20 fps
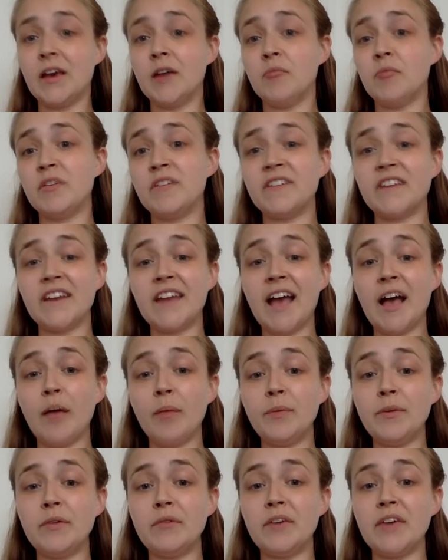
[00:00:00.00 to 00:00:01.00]
which can help
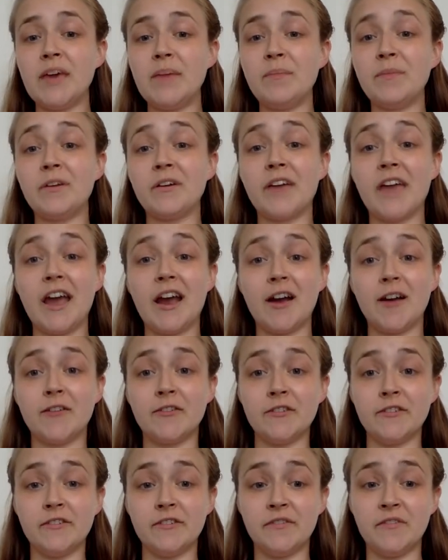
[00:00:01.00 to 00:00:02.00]
you keep your
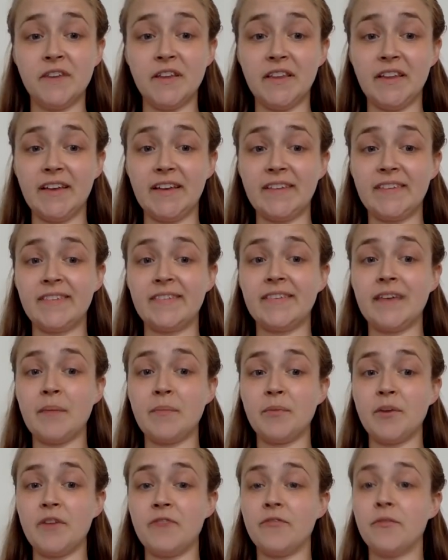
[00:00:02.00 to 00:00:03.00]
character's feelings separate